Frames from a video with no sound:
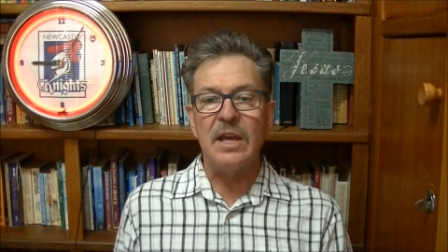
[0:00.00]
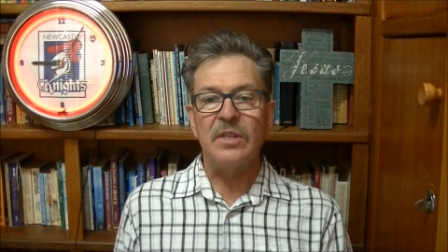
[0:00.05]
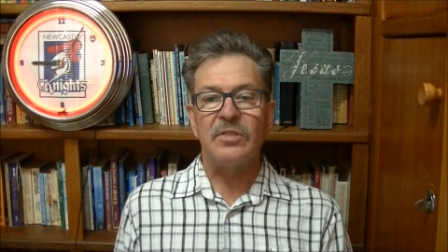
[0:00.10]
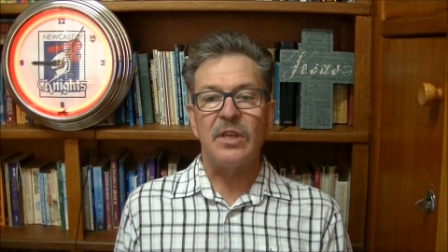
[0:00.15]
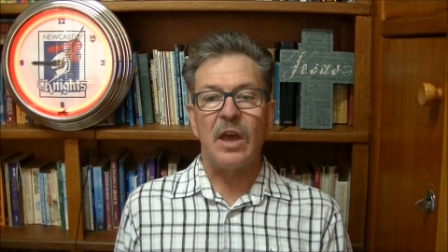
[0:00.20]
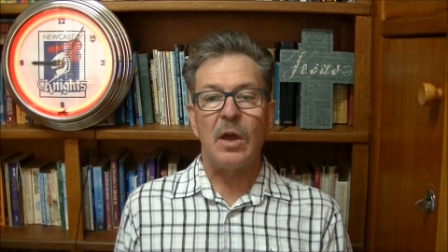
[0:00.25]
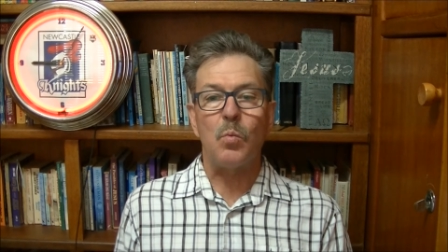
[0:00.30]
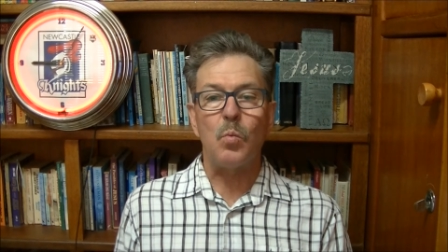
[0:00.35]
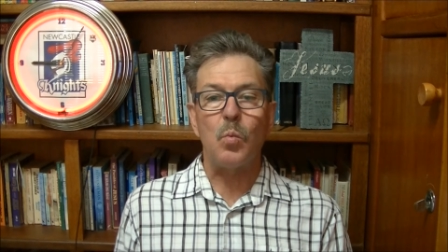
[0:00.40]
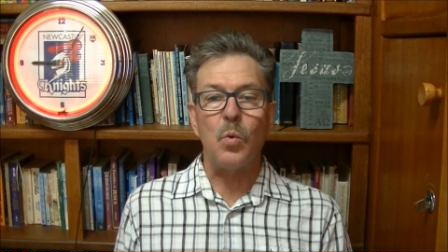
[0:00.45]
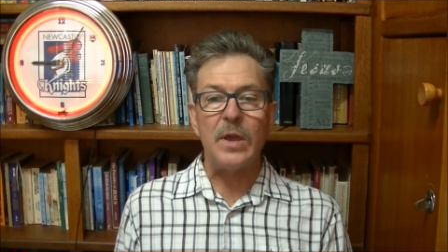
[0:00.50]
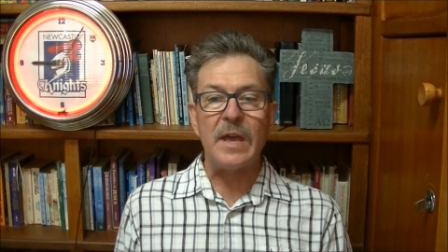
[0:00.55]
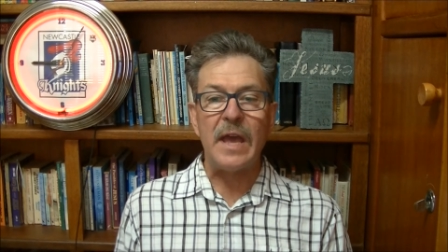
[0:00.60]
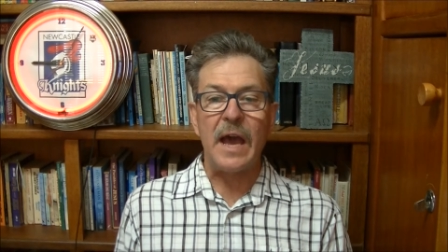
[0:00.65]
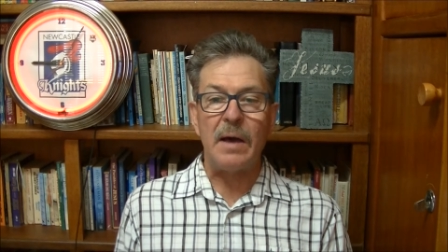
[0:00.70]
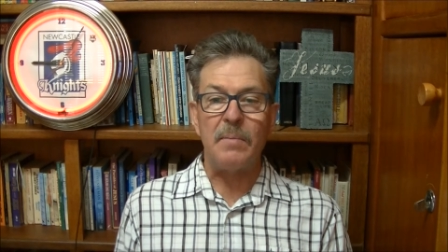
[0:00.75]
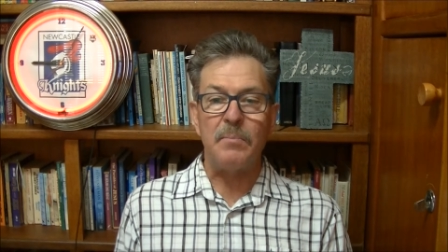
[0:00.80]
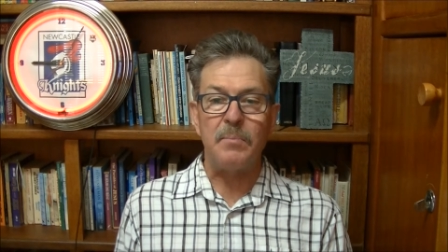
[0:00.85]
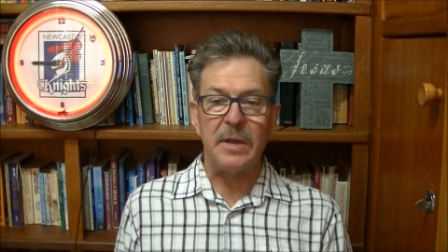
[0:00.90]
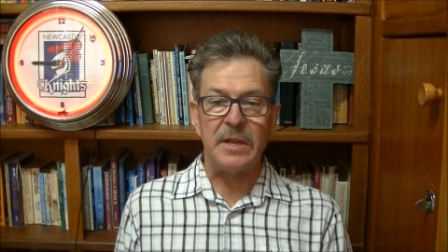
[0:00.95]
that we
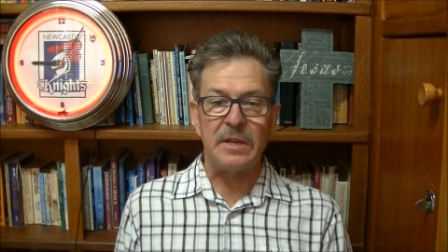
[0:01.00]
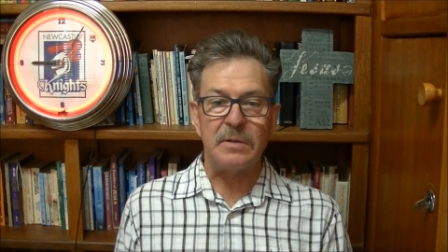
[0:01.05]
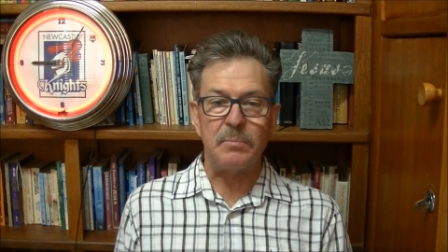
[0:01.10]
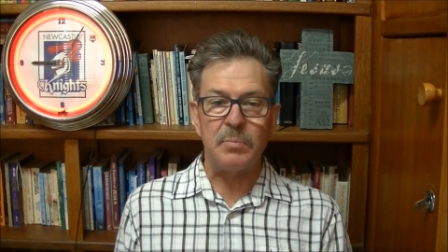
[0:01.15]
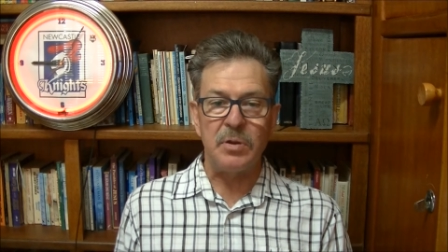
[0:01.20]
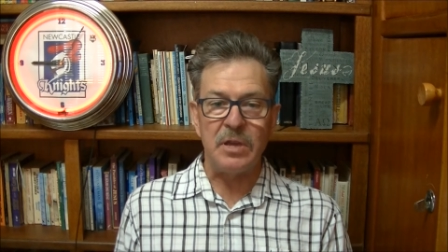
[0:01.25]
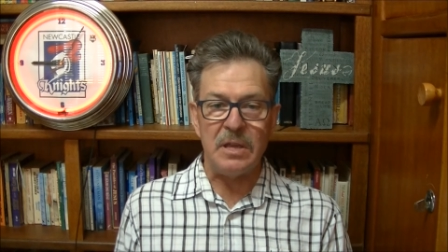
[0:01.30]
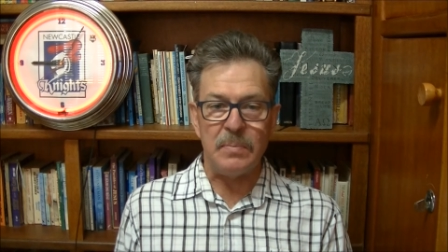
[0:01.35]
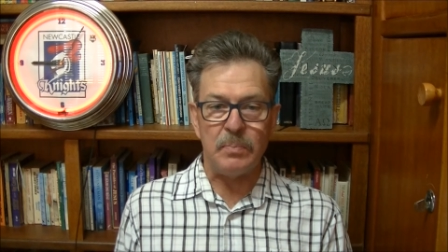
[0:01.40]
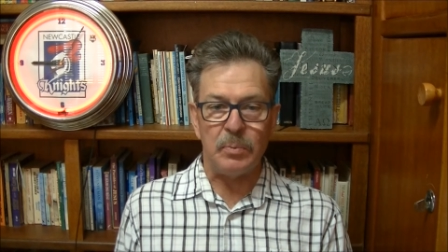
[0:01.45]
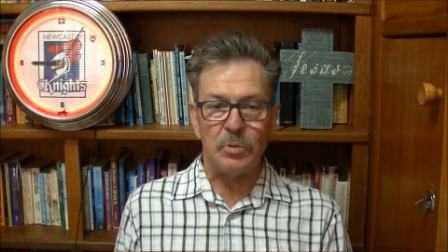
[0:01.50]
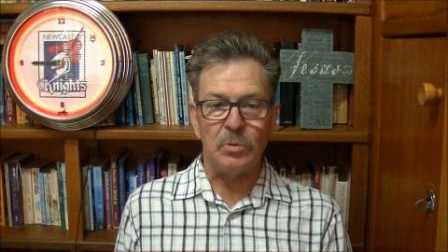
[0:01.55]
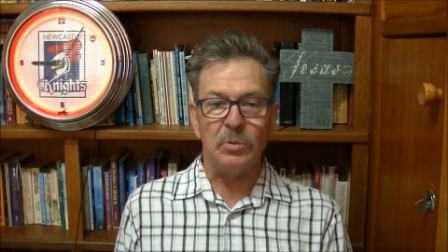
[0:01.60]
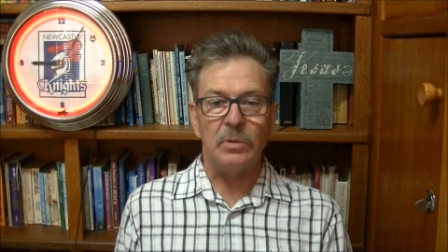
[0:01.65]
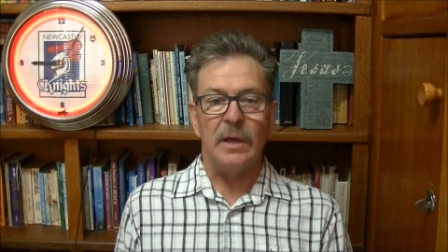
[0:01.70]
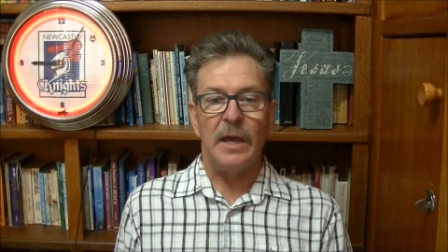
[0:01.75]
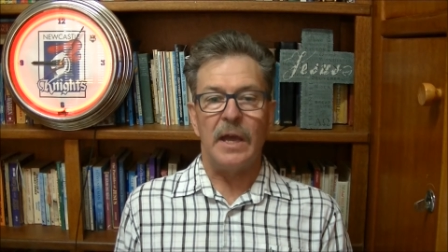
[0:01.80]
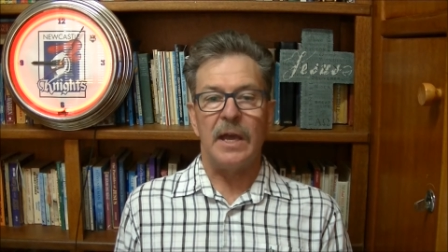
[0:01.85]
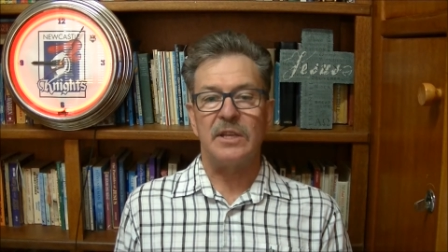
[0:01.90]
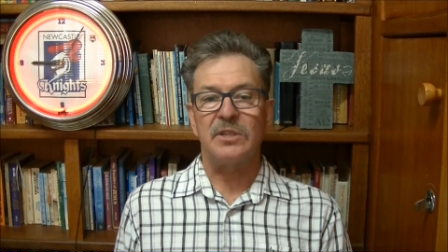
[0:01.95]
are better people
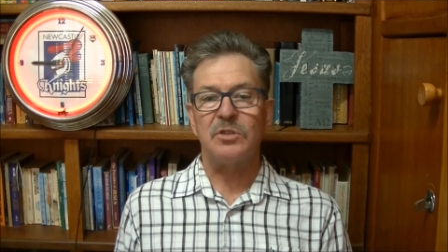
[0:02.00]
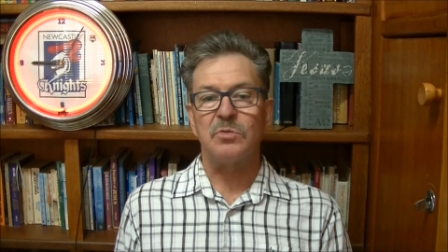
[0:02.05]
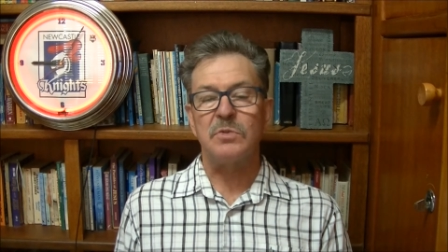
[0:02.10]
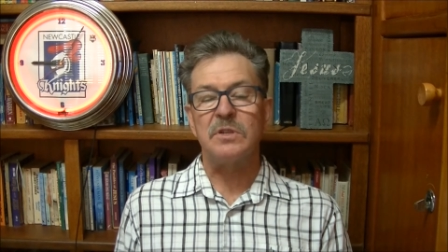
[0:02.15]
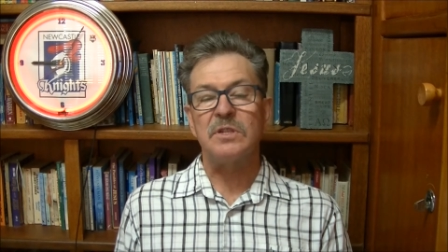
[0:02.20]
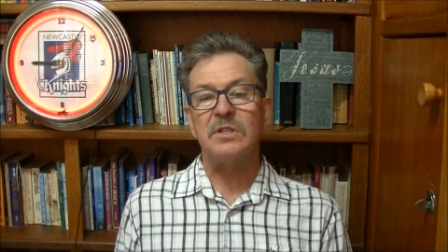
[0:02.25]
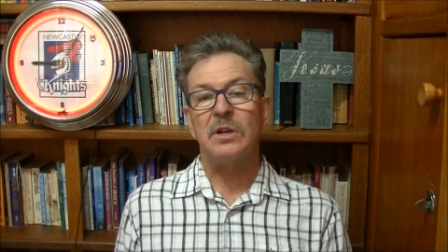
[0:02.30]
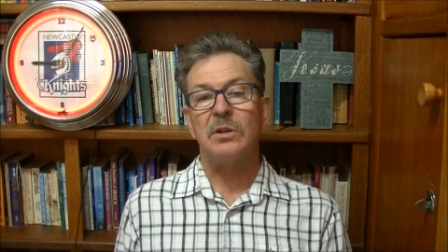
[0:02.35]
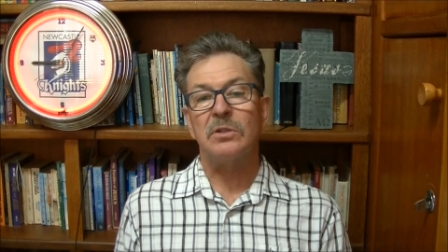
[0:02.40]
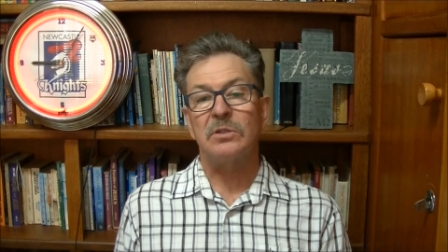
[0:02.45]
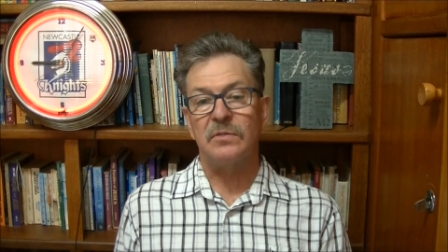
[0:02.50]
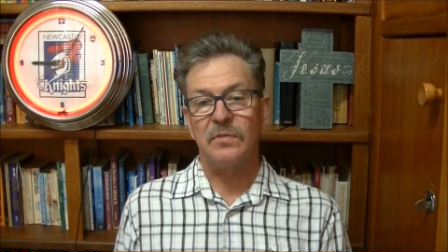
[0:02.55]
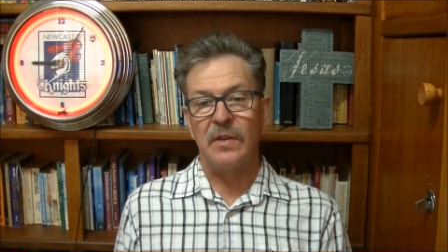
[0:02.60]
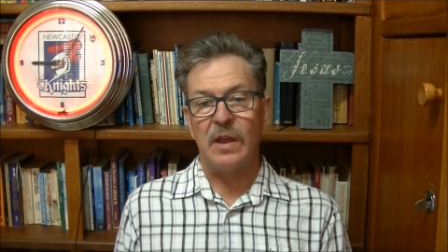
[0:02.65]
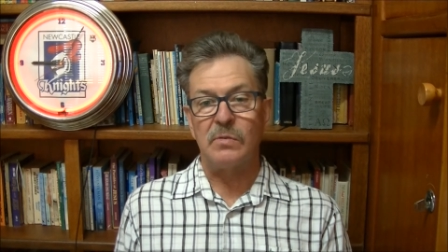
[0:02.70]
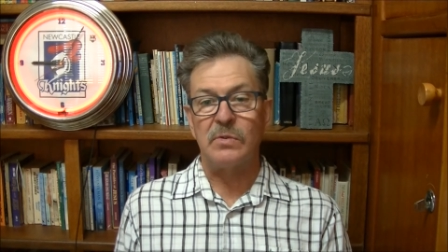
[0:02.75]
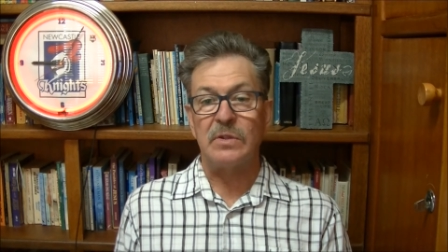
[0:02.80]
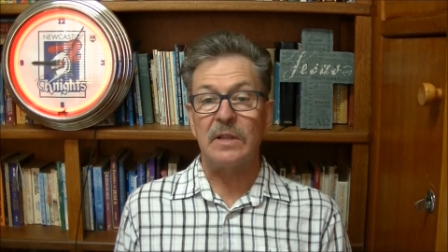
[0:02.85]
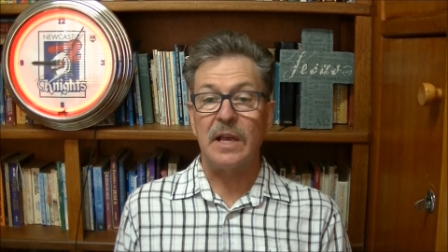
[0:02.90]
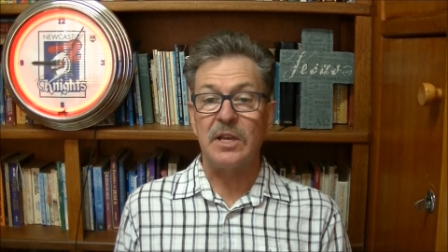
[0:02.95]
as a result of
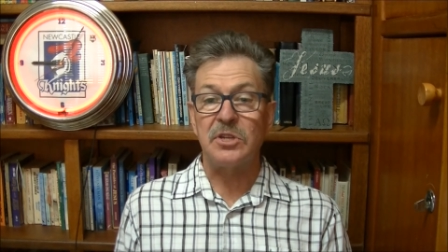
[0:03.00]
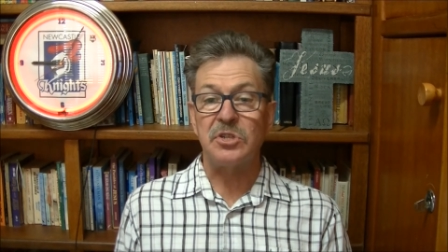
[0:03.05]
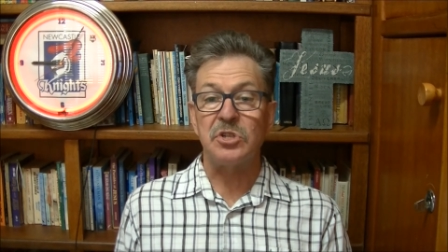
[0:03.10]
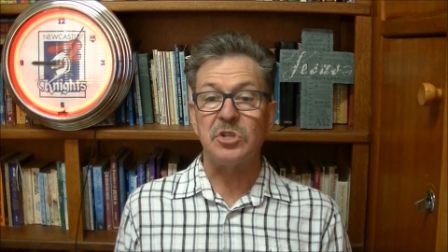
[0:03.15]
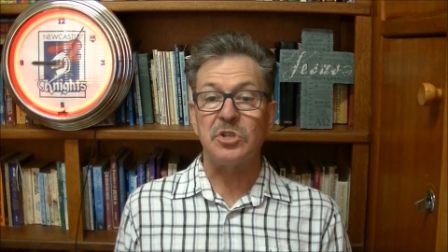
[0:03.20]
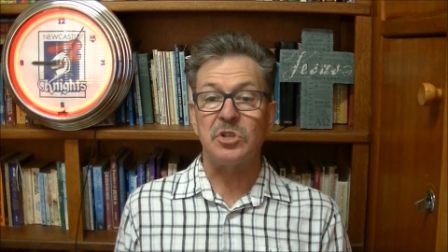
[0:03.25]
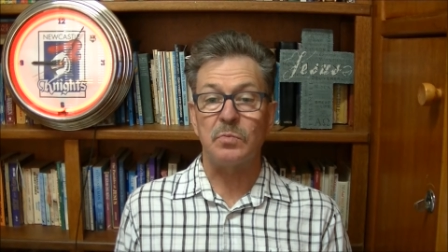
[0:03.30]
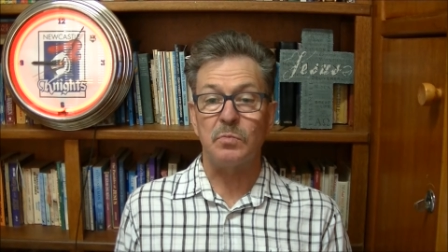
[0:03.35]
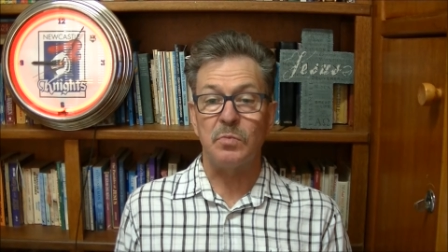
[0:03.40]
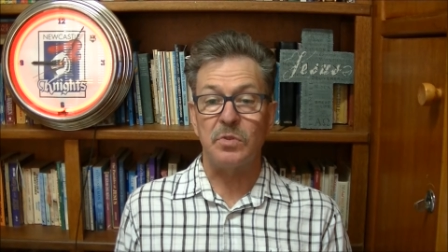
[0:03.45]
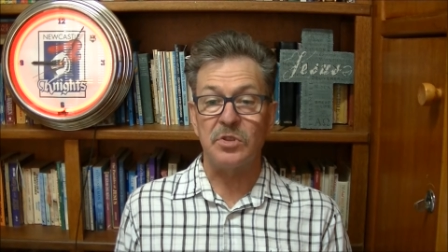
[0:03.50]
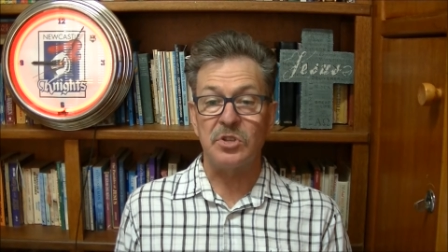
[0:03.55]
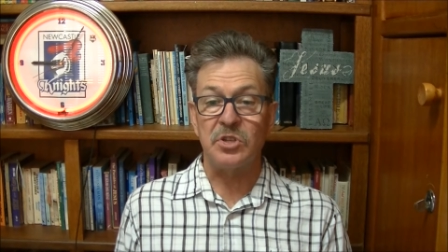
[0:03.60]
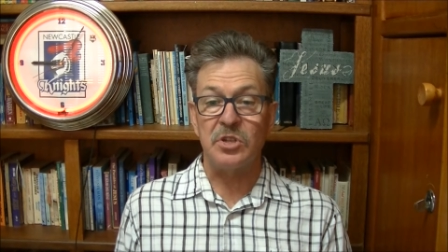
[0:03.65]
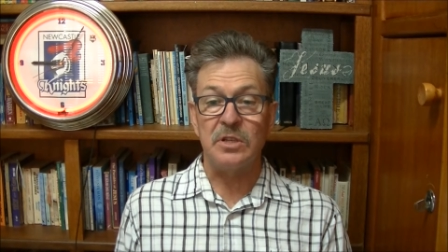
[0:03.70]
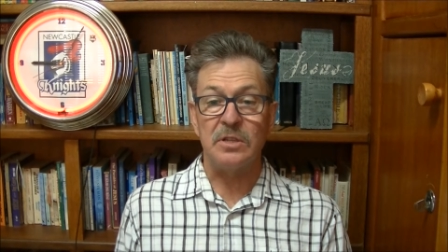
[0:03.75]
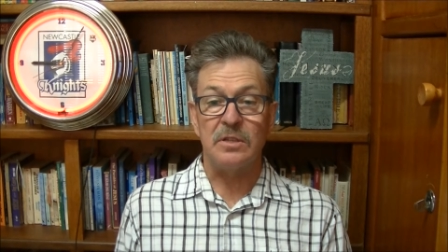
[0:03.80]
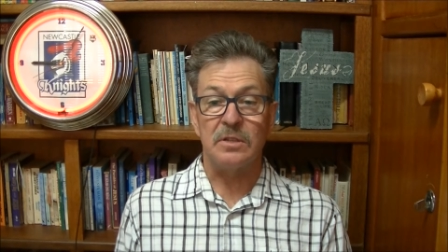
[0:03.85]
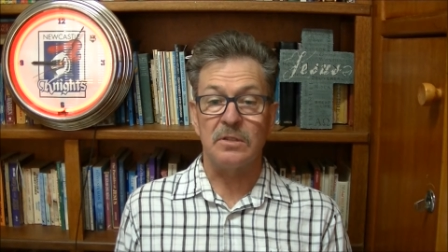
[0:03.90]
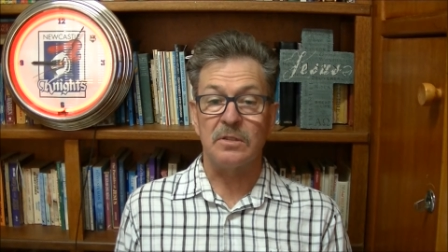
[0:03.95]
our relationship with
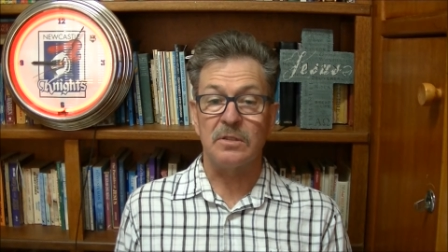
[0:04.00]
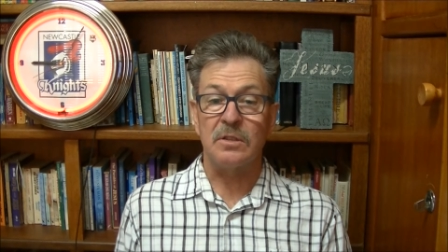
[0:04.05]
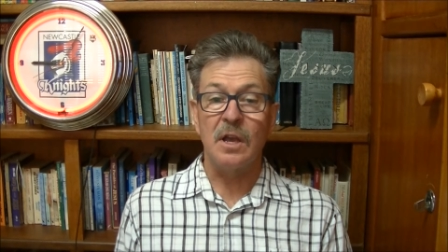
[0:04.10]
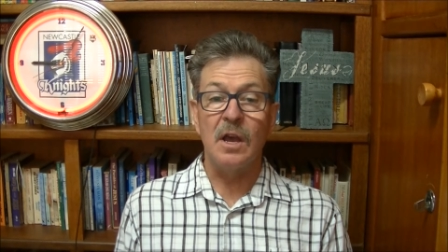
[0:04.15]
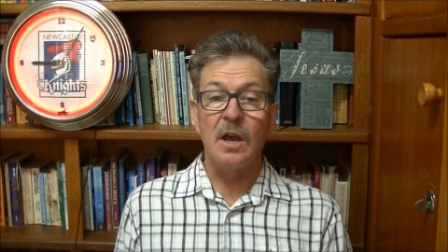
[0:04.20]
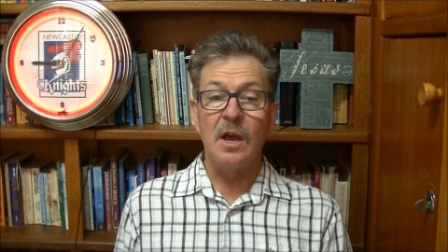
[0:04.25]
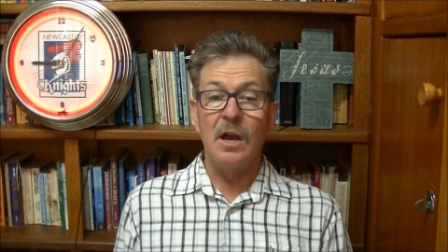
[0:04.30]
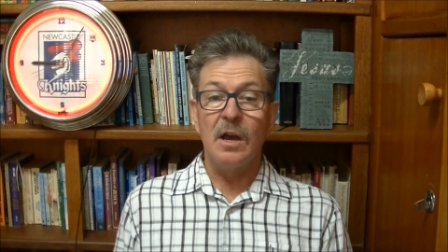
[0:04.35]
Jesus,